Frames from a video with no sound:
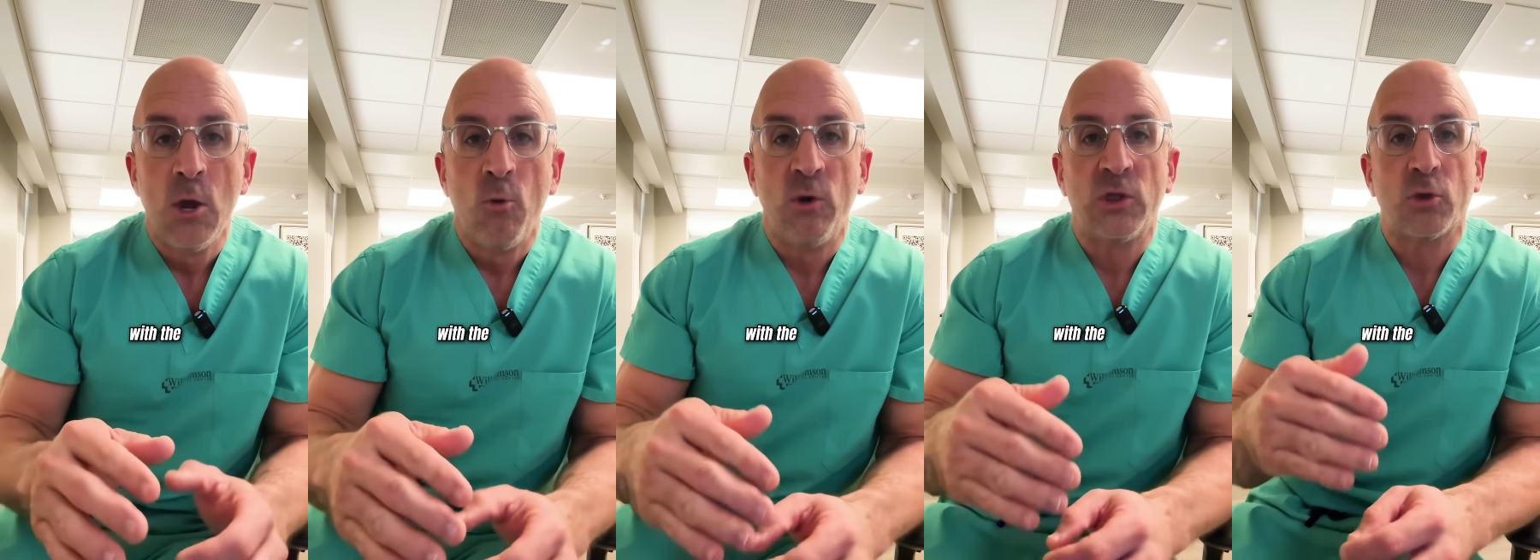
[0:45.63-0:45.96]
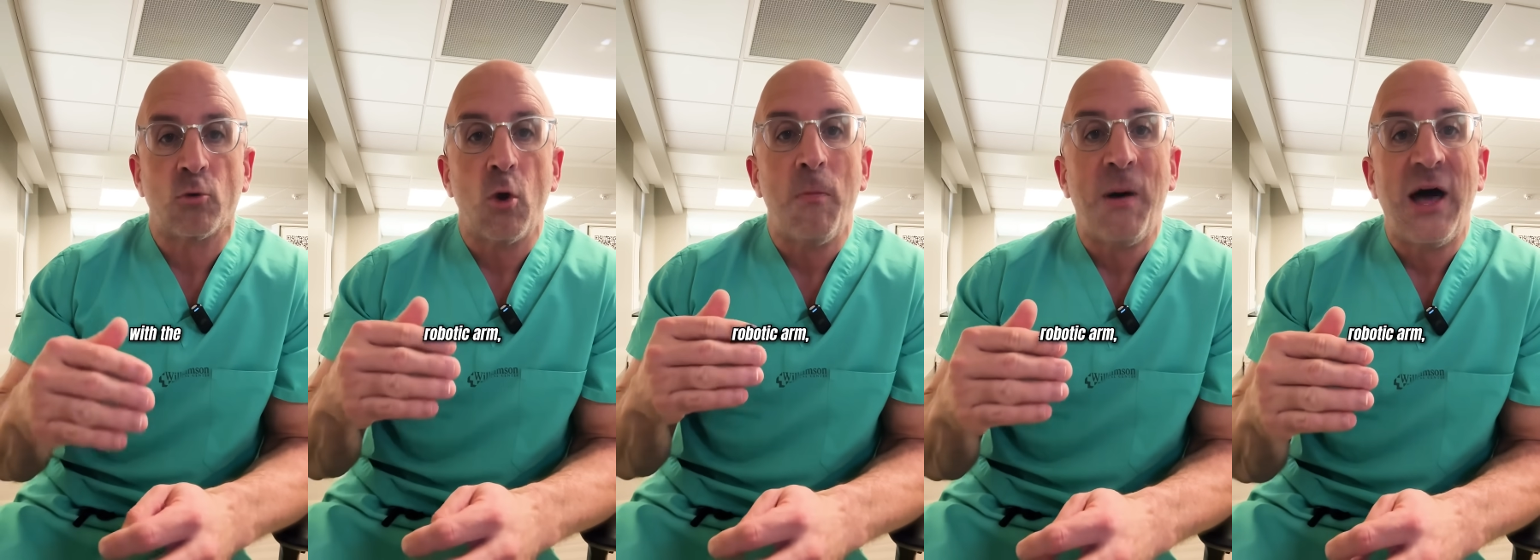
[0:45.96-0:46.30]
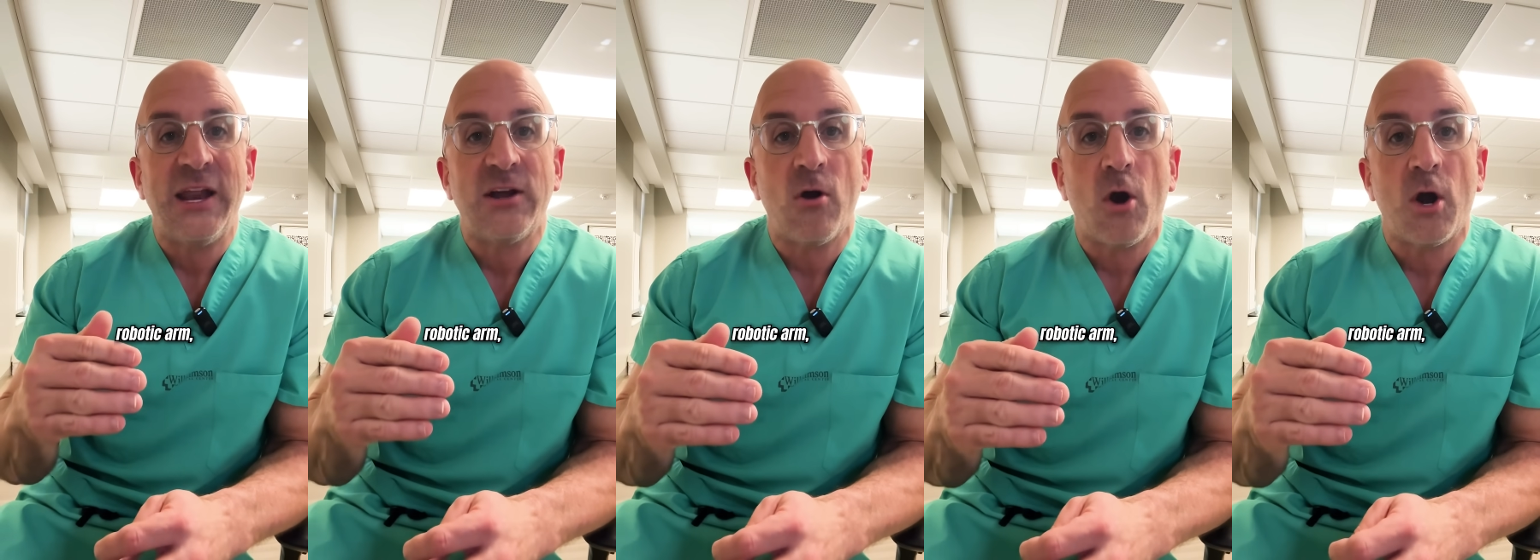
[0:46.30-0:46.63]
with the
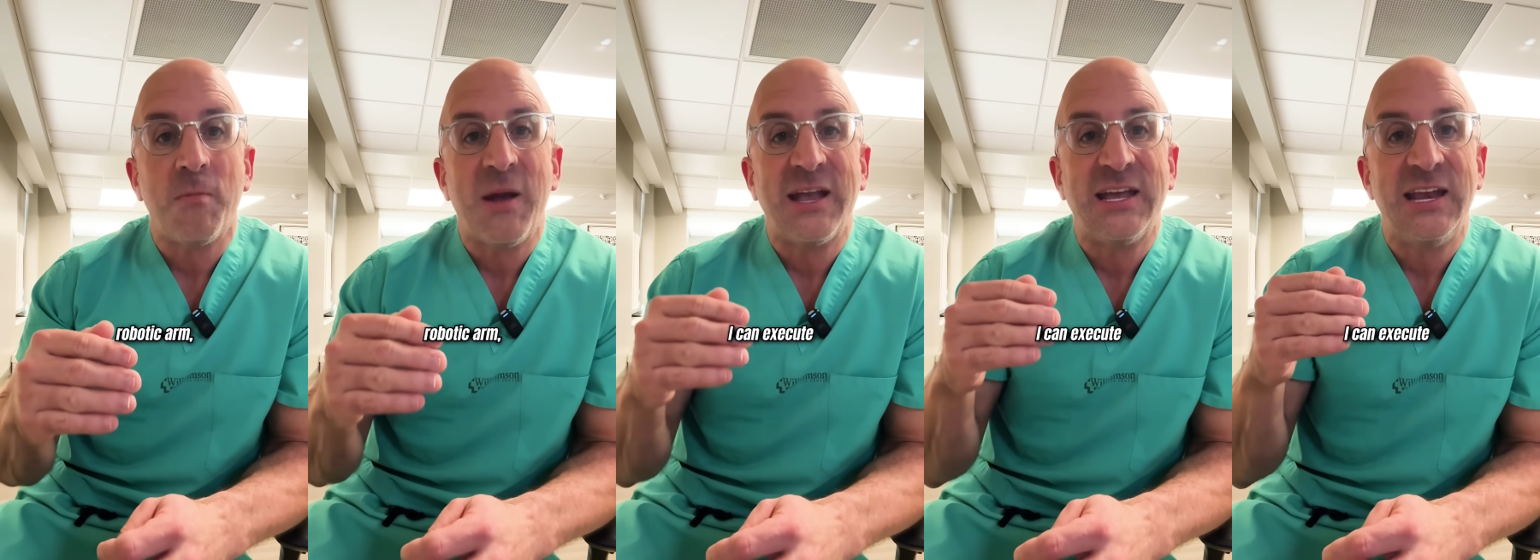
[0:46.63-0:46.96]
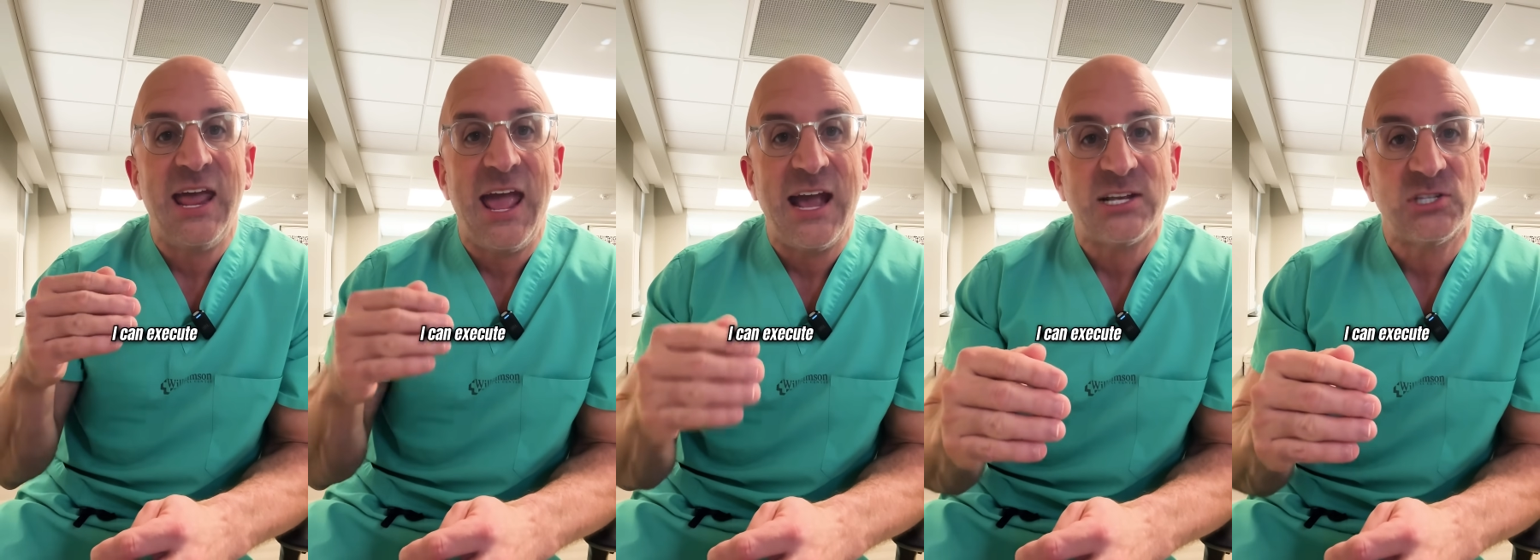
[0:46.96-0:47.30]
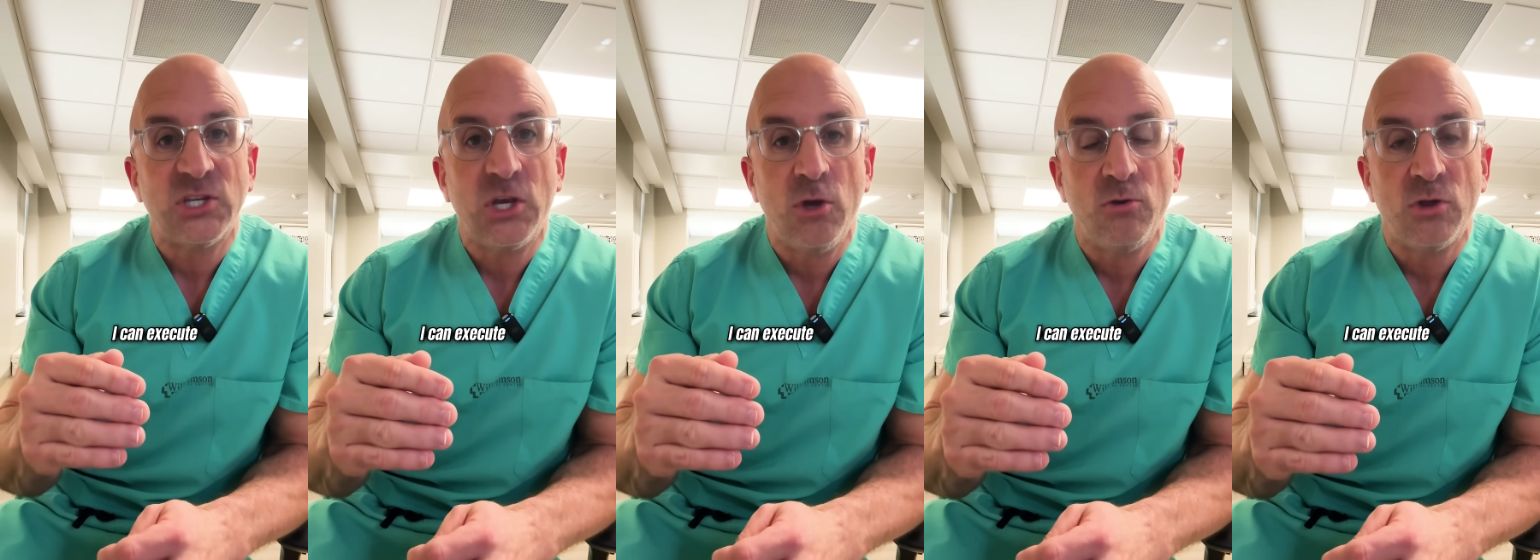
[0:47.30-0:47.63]
robotic arm, I can
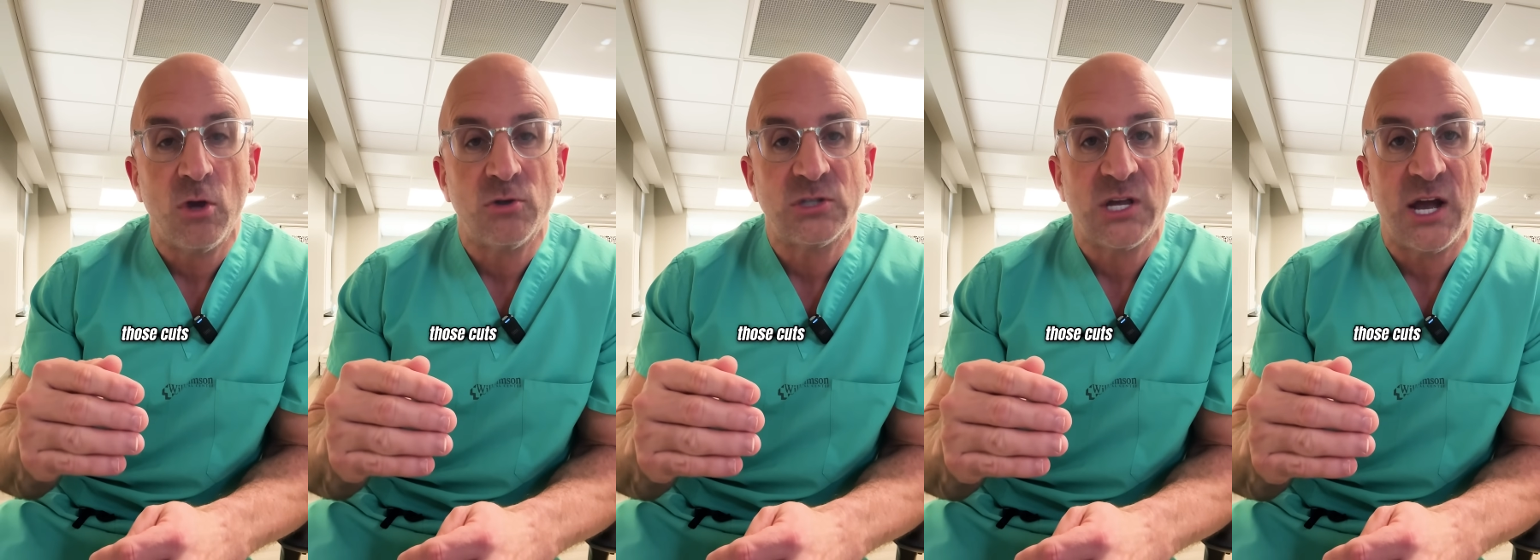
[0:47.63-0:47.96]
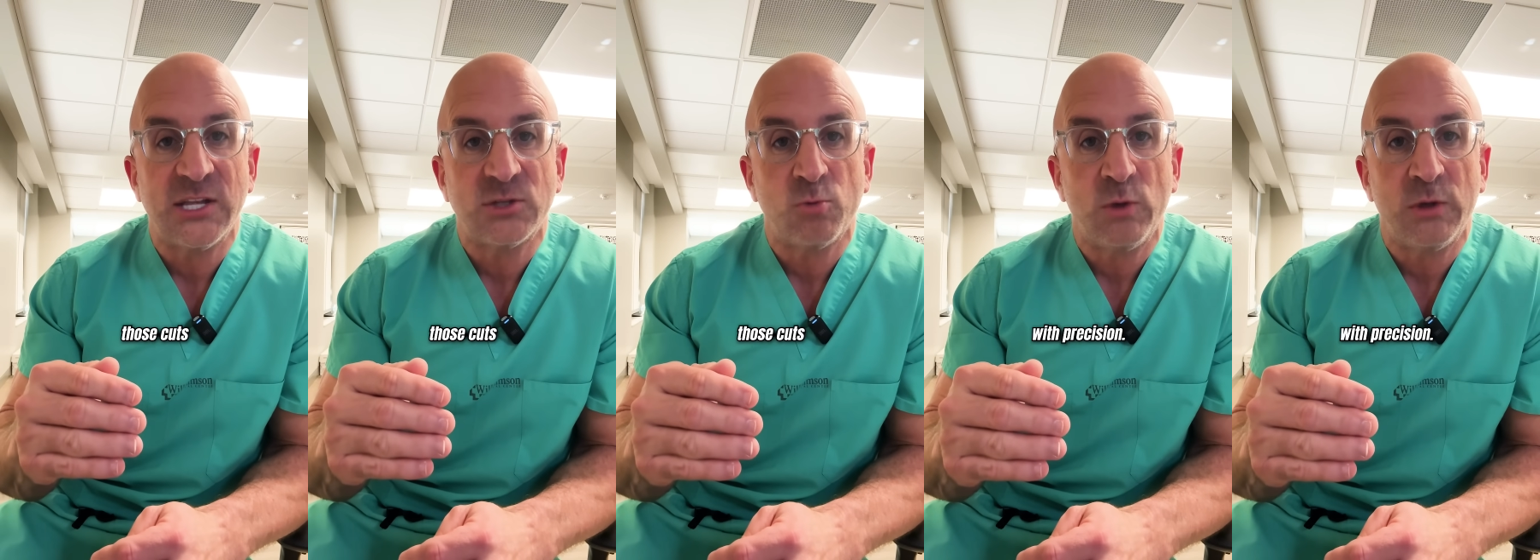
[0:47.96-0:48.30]
execute those cuts